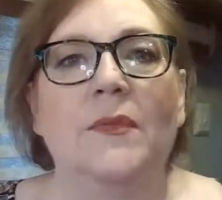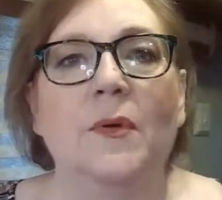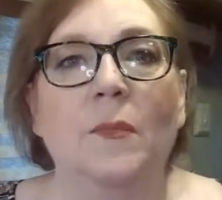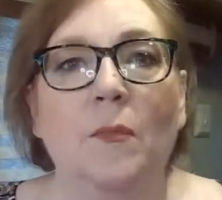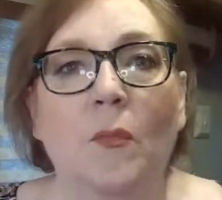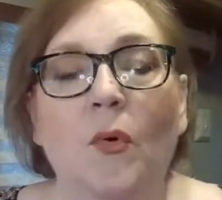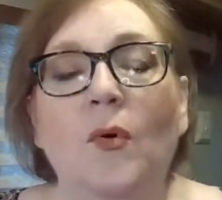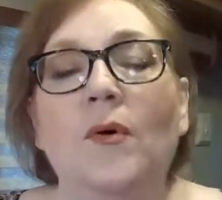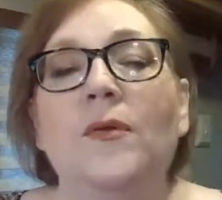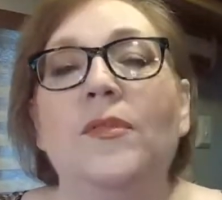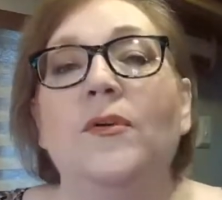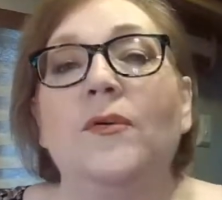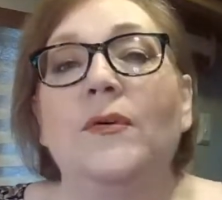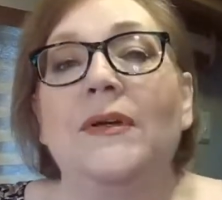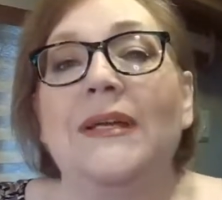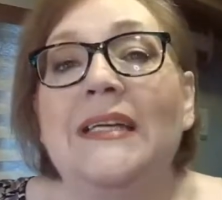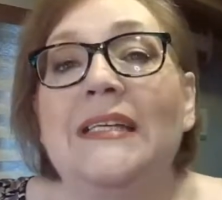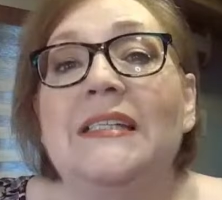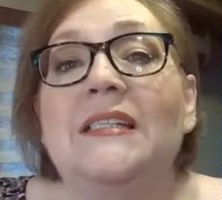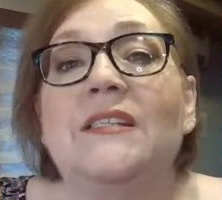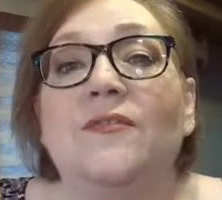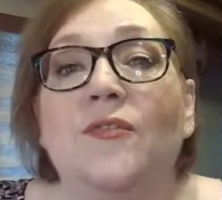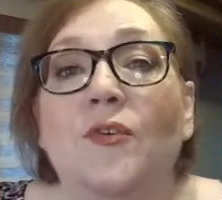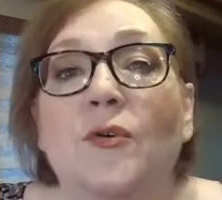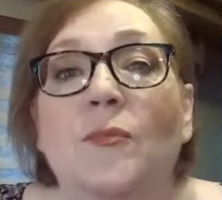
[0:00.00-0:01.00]
the more there
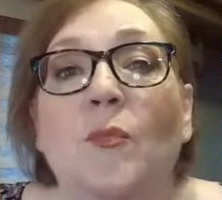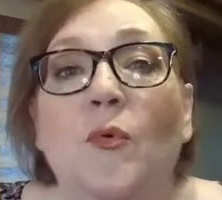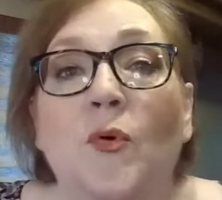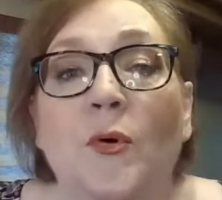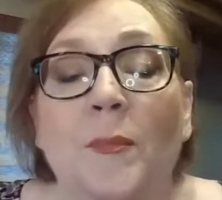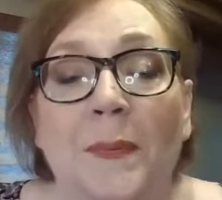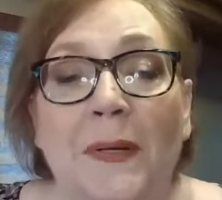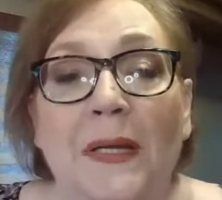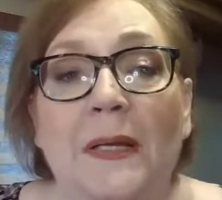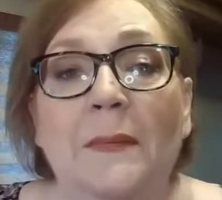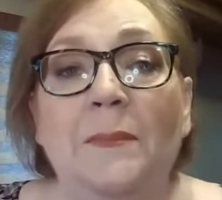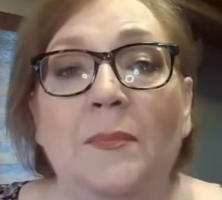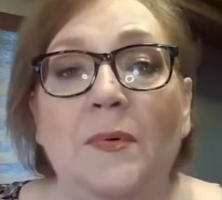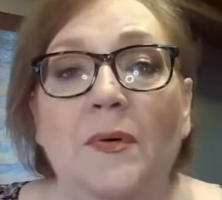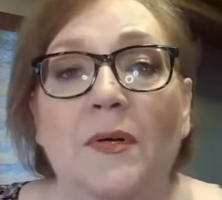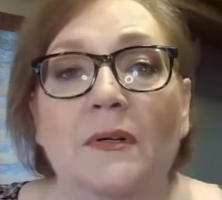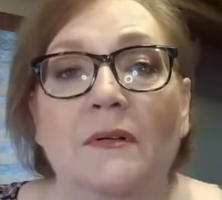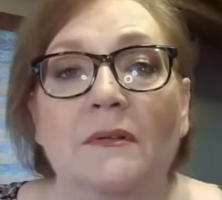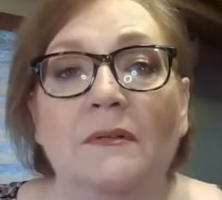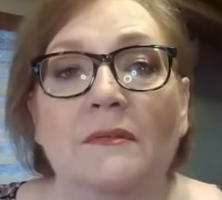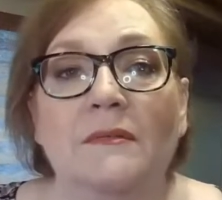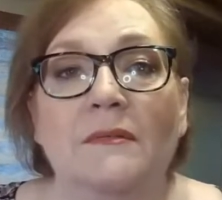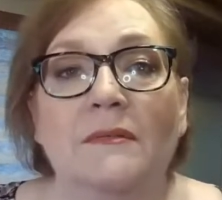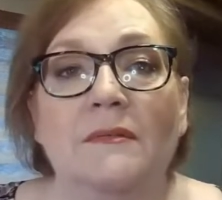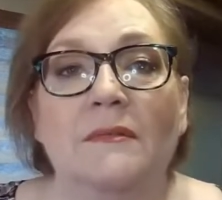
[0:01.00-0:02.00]
is for more
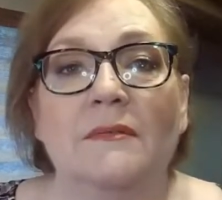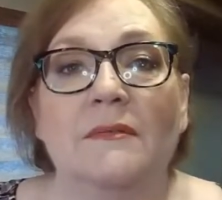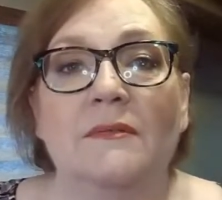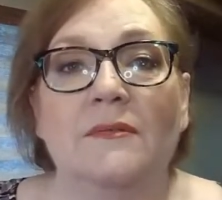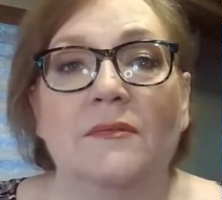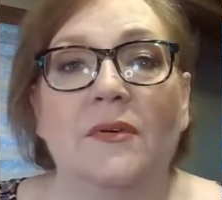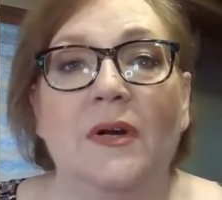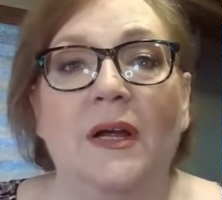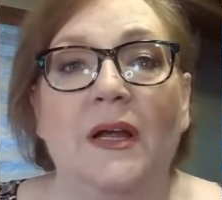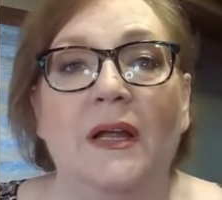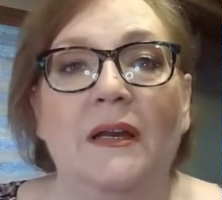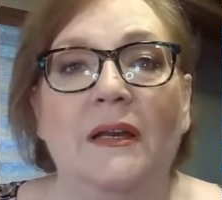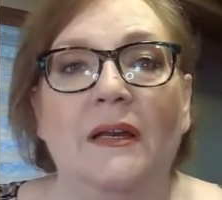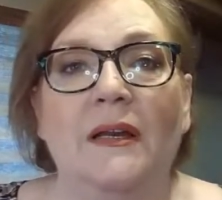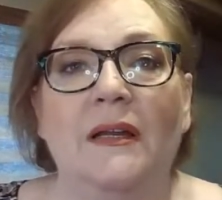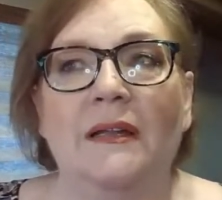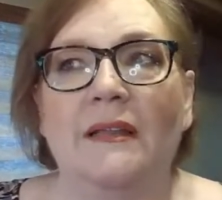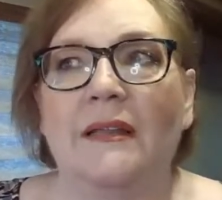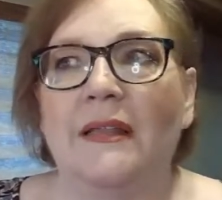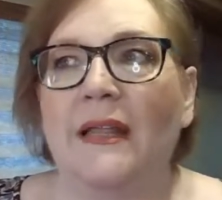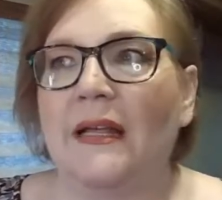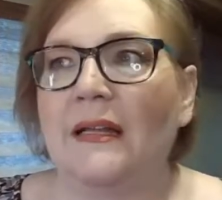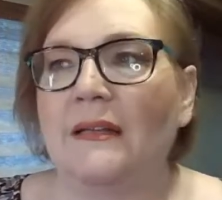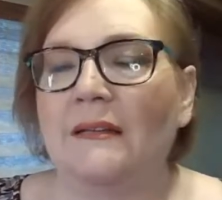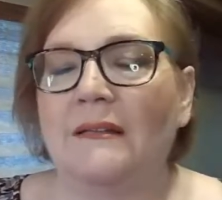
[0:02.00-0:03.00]
people right?
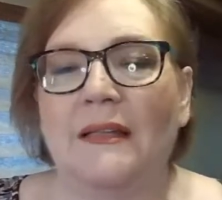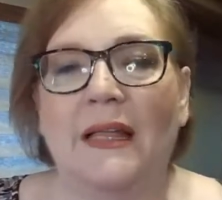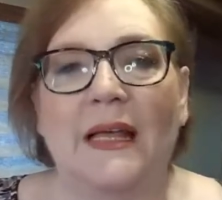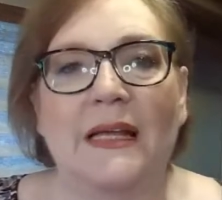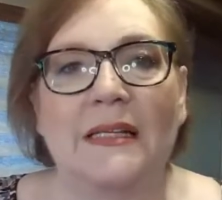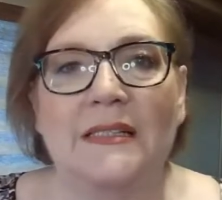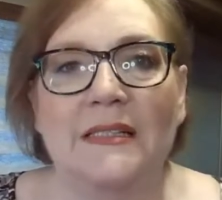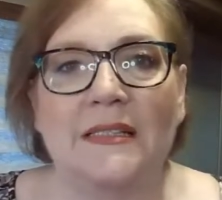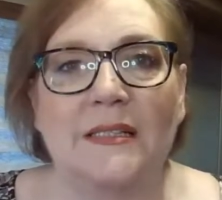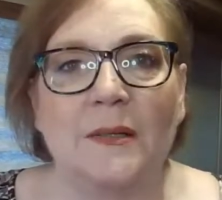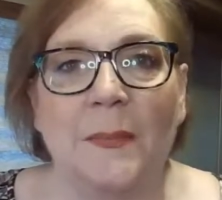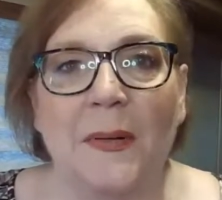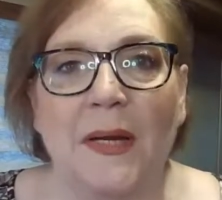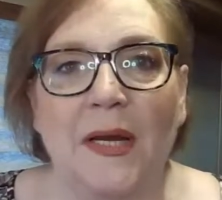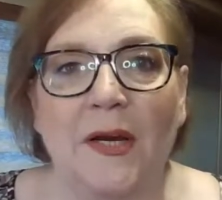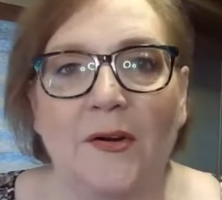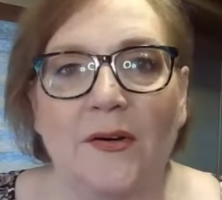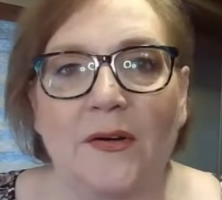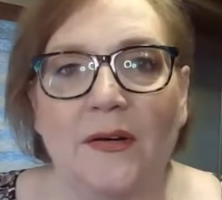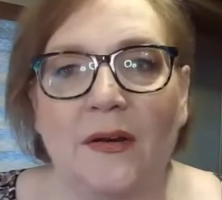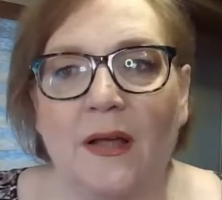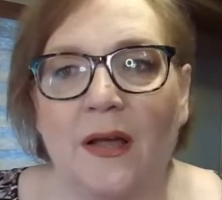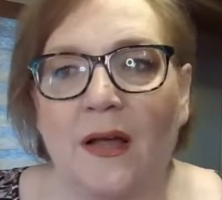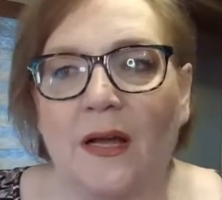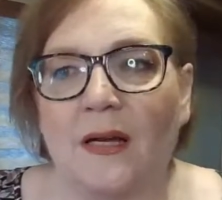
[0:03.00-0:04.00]
That that's the
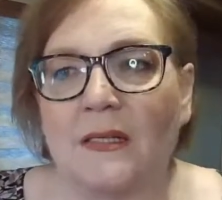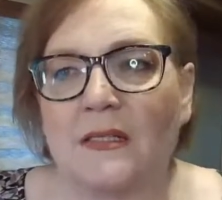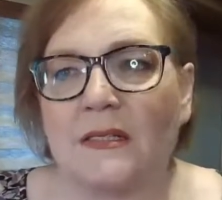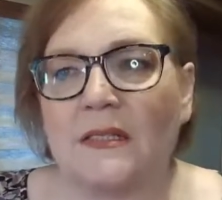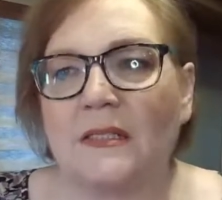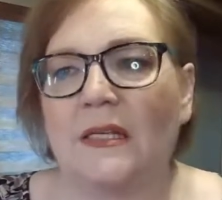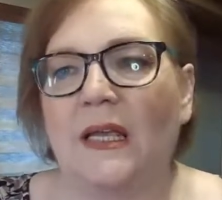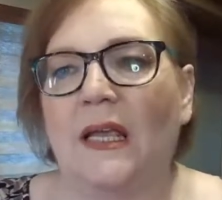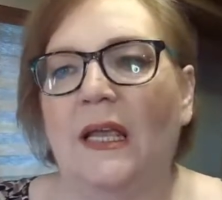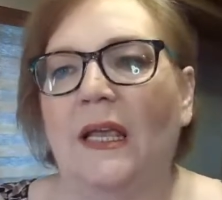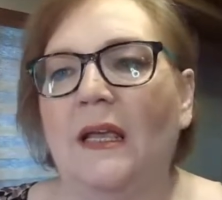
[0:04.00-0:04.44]
paradox.